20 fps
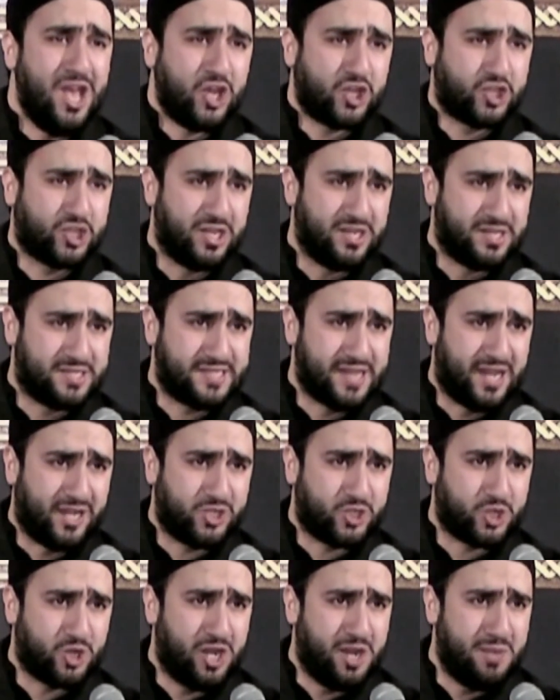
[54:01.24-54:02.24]
She
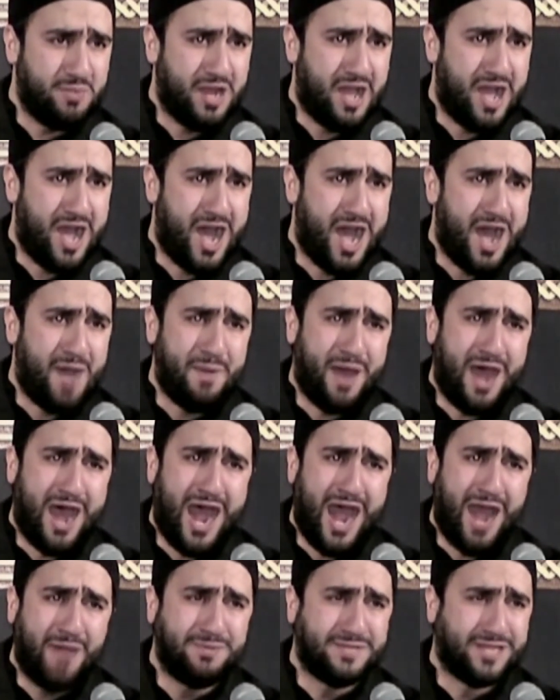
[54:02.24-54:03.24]
said to him, Ya
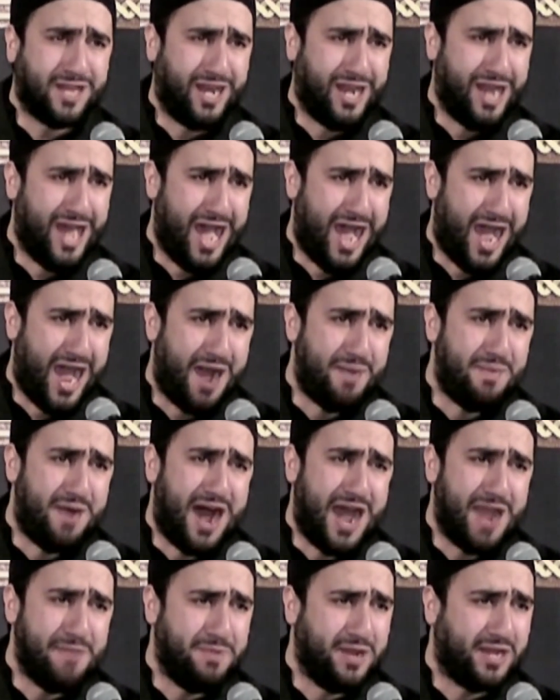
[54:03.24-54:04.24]
Ammar Abdullah, am
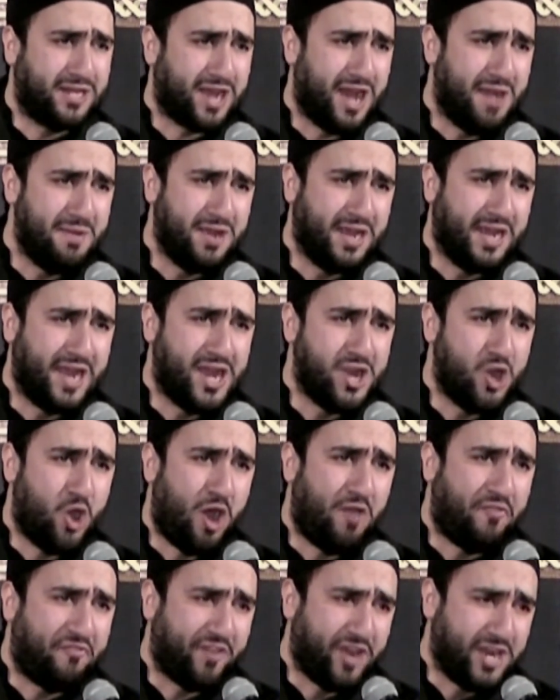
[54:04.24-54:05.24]
I becoming an
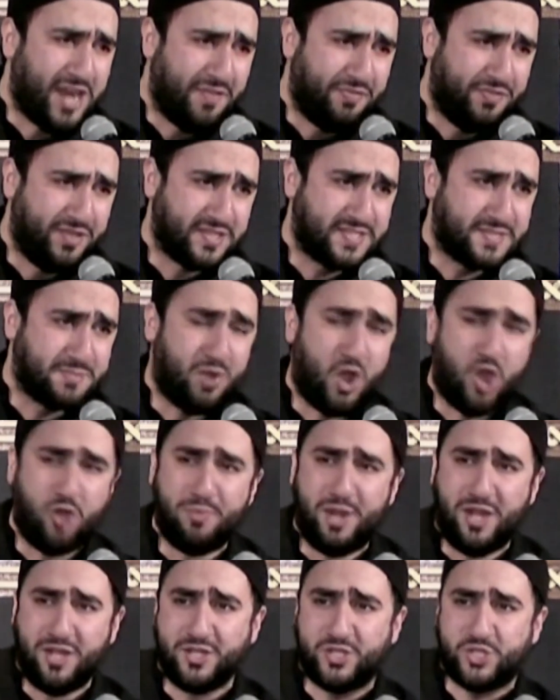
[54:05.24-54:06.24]
orphan at this
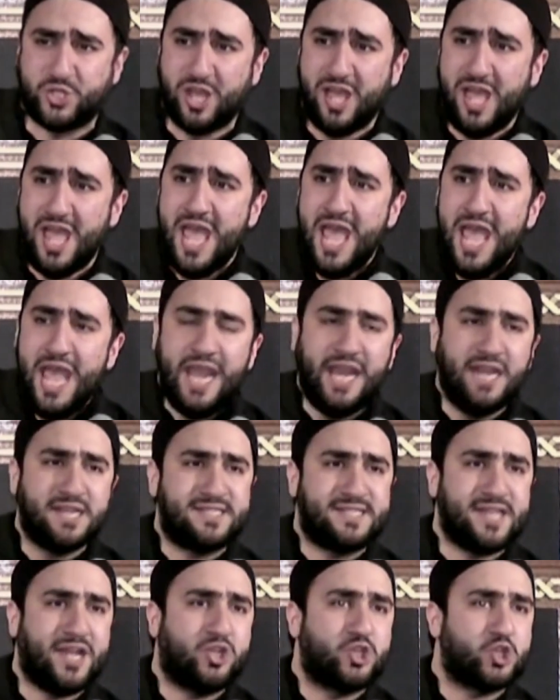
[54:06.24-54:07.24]
moment?
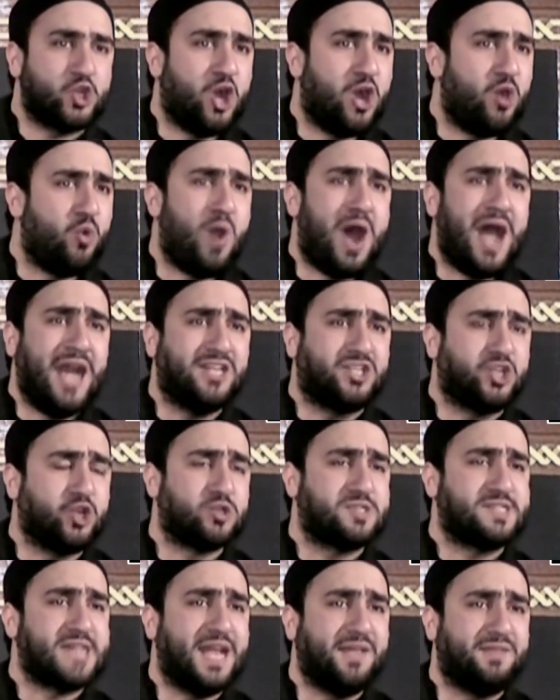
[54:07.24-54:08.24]
He said to her, why do
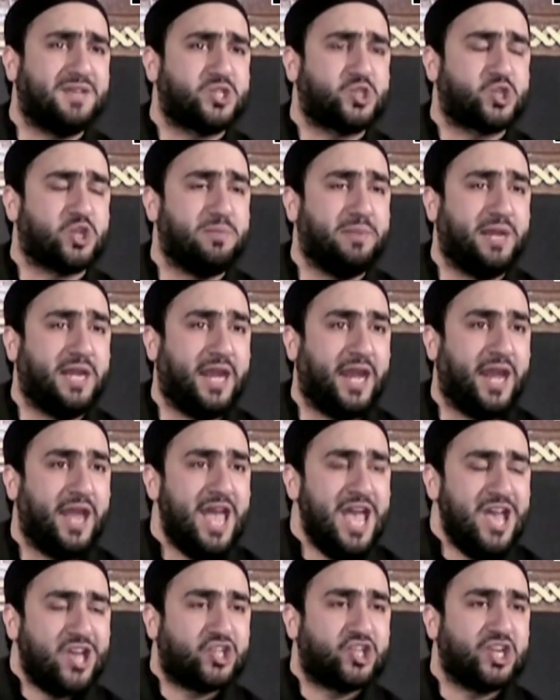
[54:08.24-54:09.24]
you say this to me?
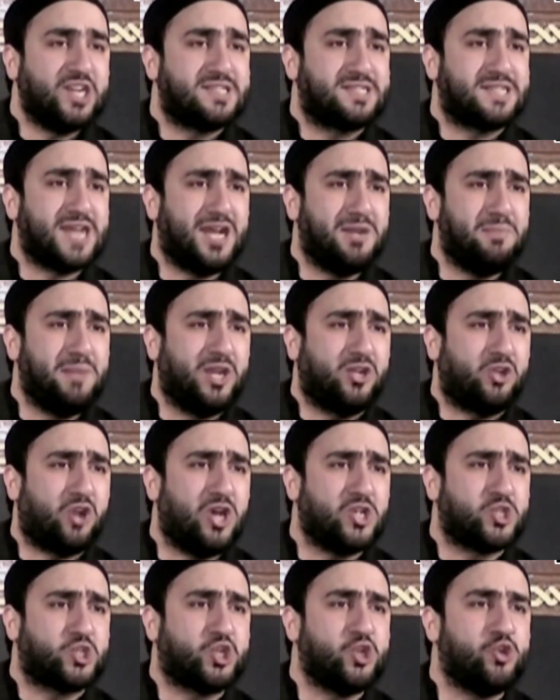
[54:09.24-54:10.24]
She said,
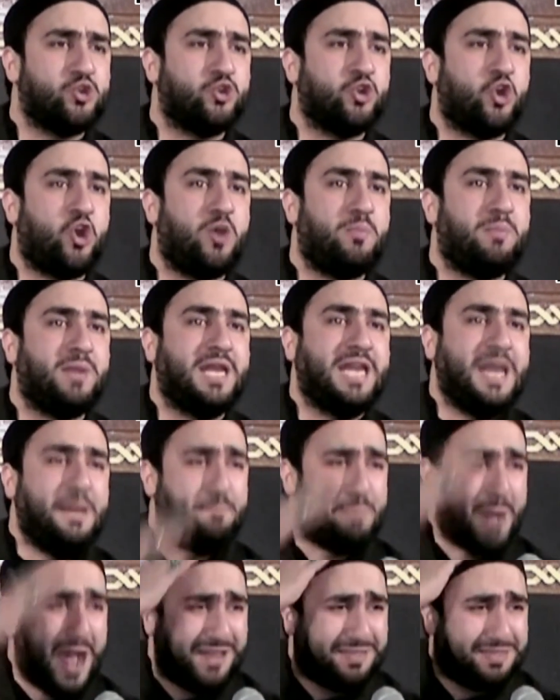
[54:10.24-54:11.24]
because you normally
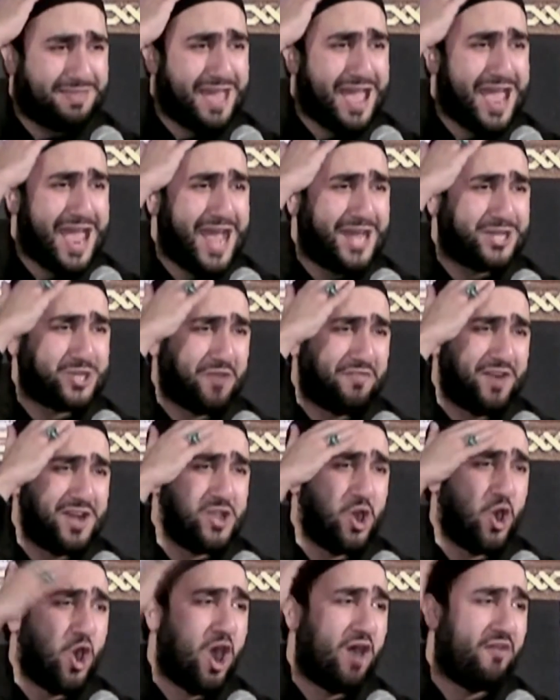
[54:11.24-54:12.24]
pat the head of
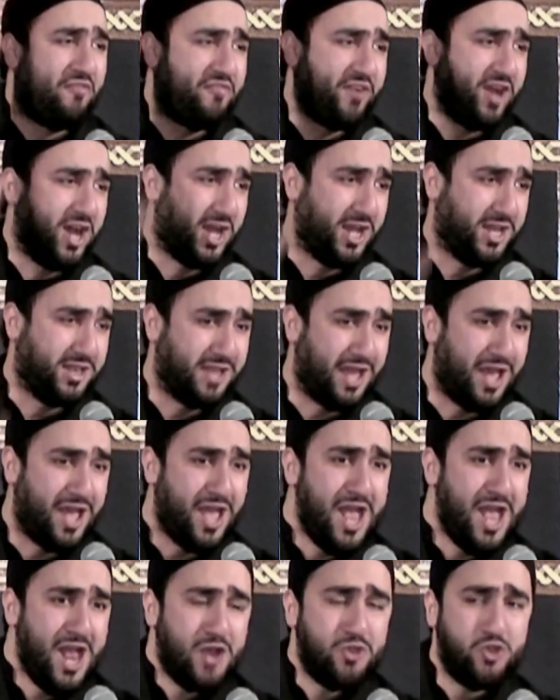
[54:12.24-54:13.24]
an orphan.
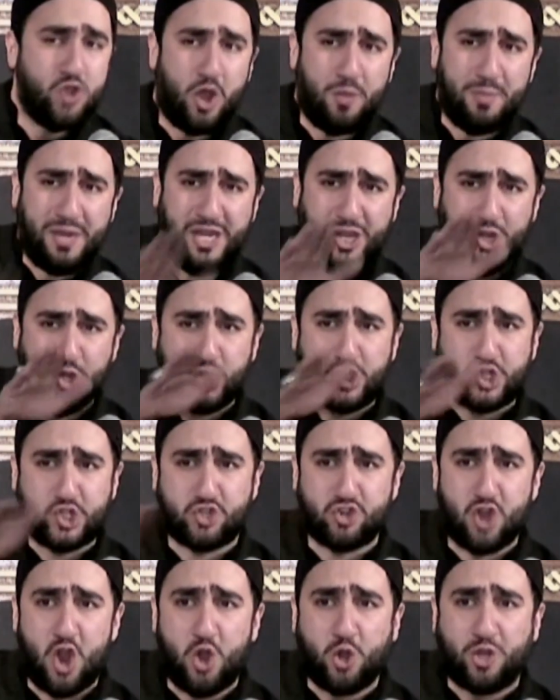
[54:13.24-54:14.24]
Normally you
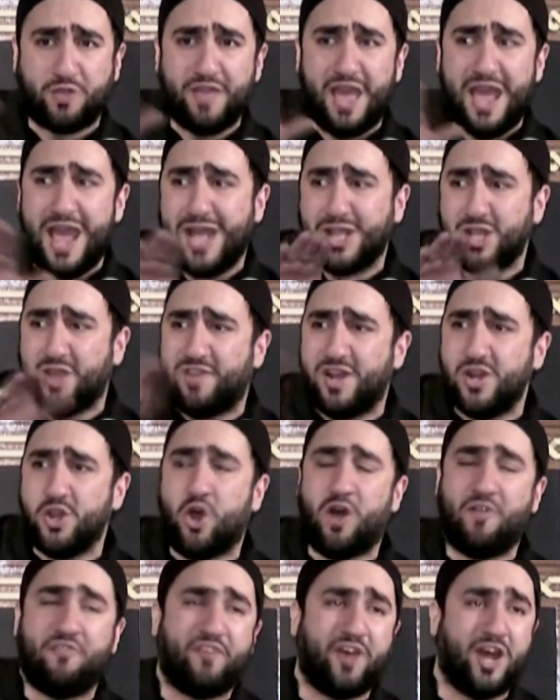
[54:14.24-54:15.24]
stroke the head of an
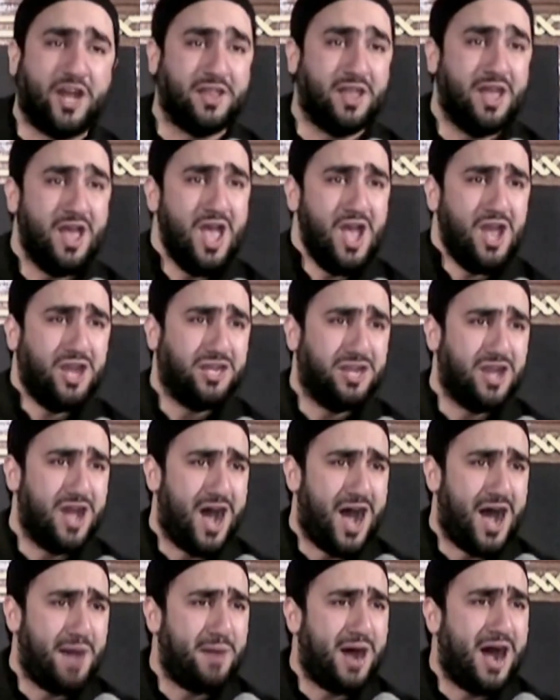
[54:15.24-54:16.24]
orphan.
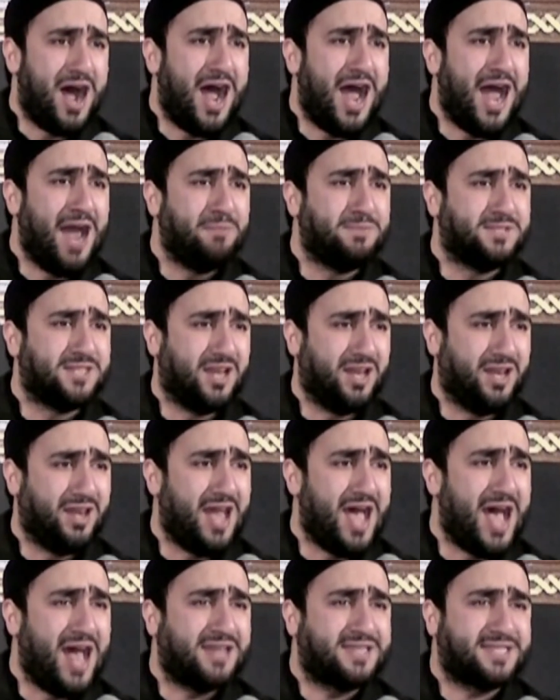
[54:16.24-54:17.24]
Ya Ammar
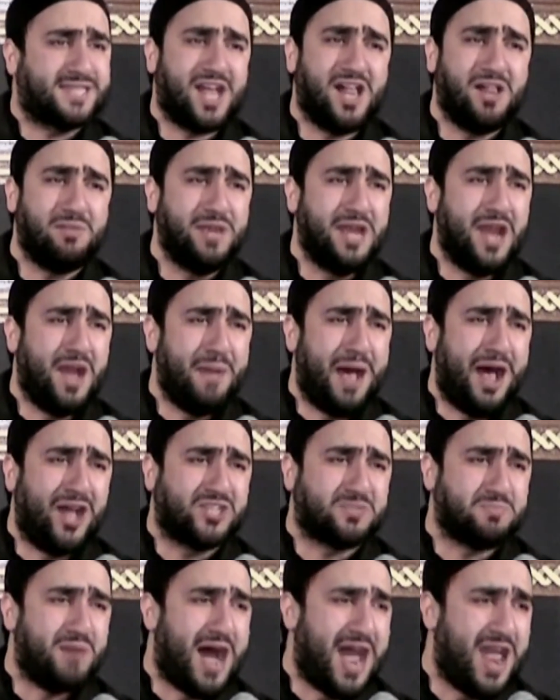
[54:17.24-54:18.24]
Abdullah, tell me
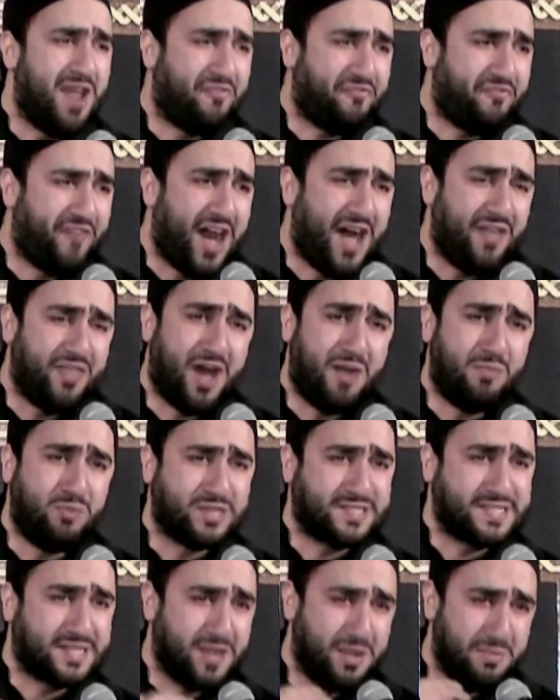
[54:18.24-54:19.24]
about my father,
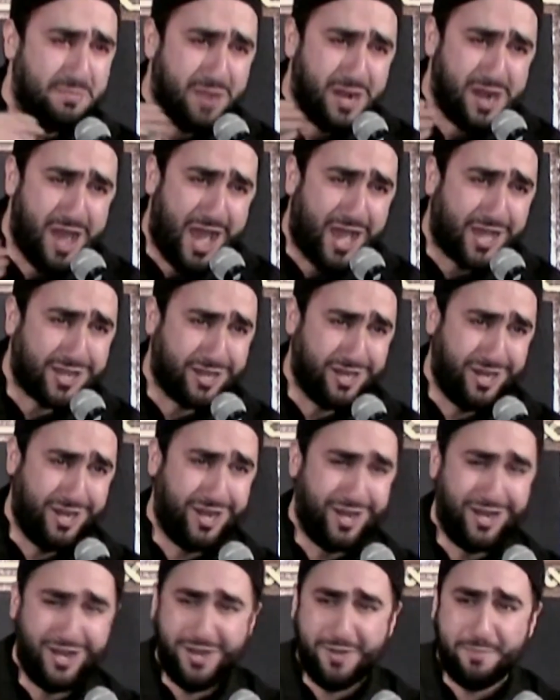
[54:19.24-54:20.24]
Muslim bin
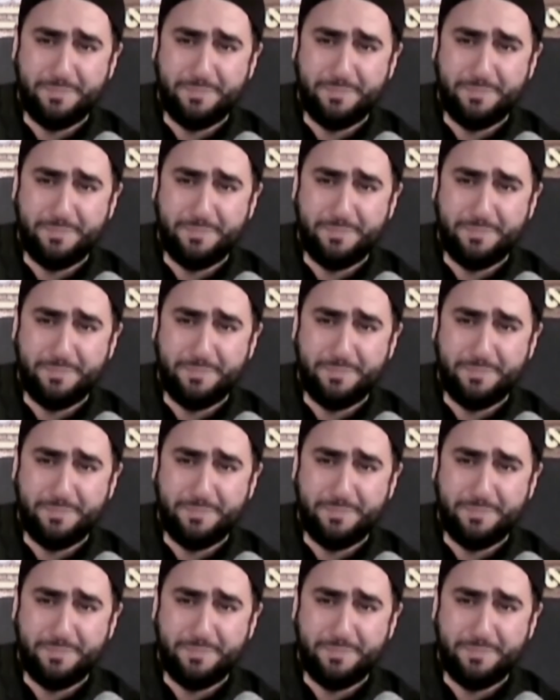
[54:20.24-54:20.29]
Aqeel.